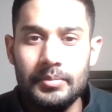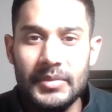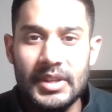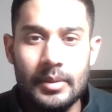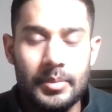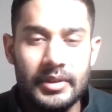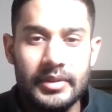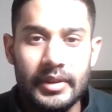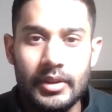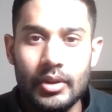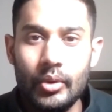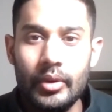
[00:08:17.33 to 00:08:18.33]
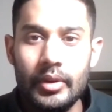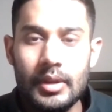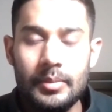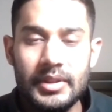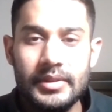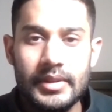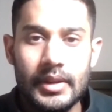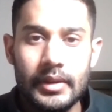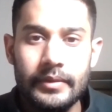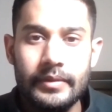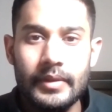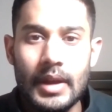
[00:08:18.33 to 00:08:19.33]
Keep it secure, keep it
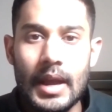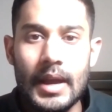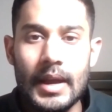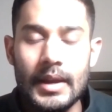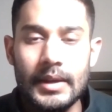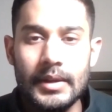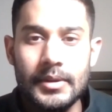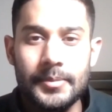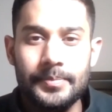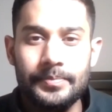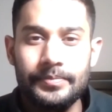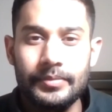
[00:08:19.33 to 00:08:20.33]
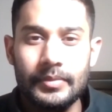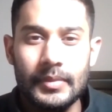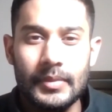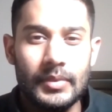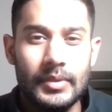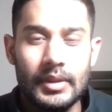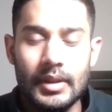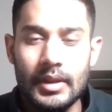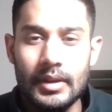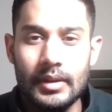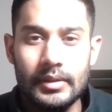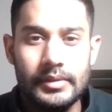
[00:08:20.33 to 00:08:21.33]
safe, and
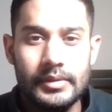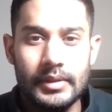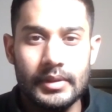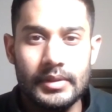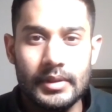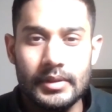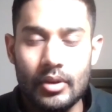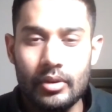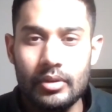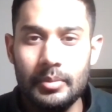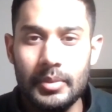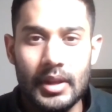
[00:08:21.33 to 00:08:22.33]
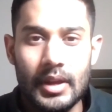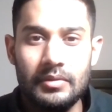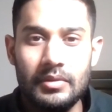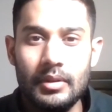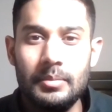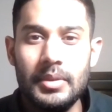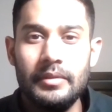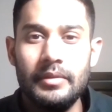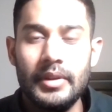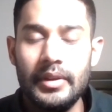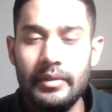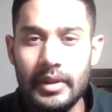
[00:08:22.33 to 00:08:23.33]
then it's a document that will be
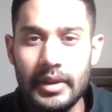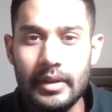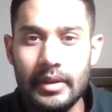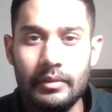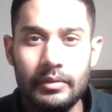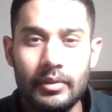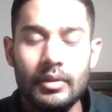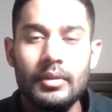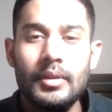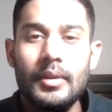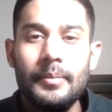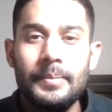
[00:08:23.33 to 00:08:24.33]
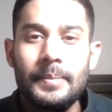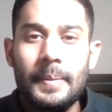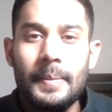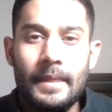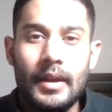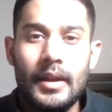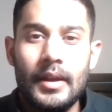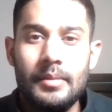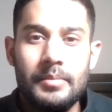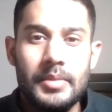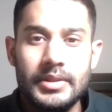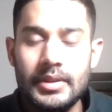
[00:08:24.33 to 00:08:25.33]
very, very helpful and a
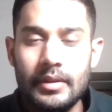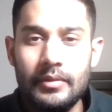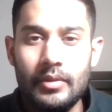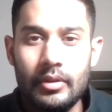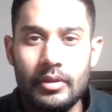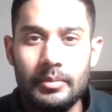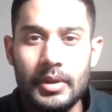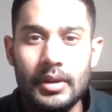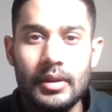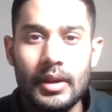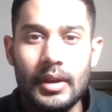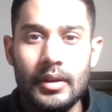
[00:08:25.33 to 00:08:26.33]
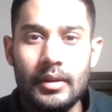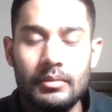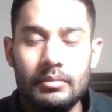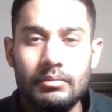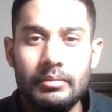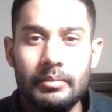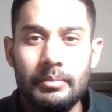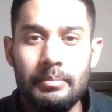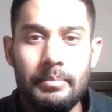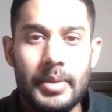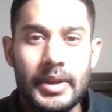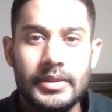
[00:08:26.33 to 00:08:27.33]
must-have document, and
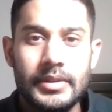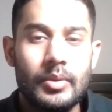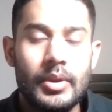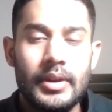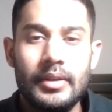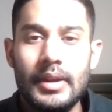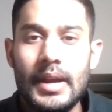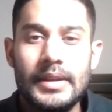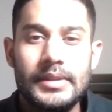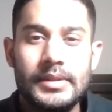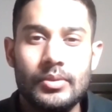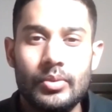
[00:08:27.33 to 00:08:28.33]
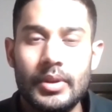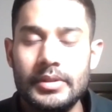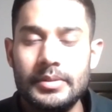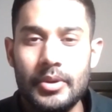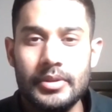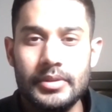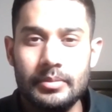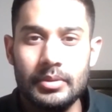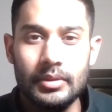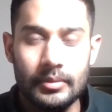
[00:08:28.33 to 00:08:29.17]
best to get it as soon as possible.